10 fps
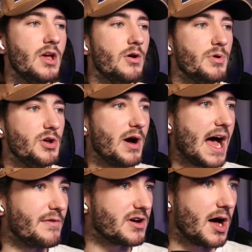We do
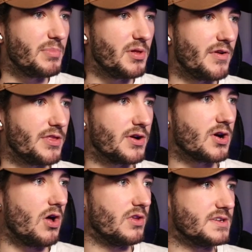have a couple of other
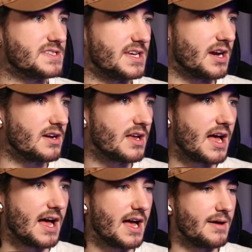callers here.
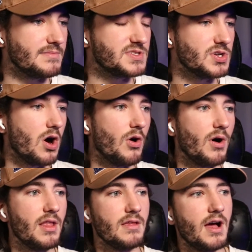So
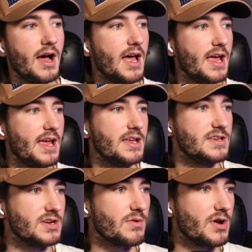I
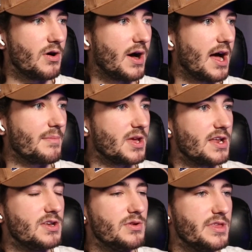don't know how I'm going
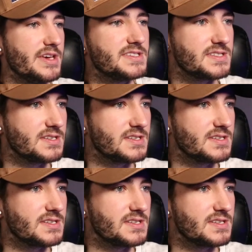to do this.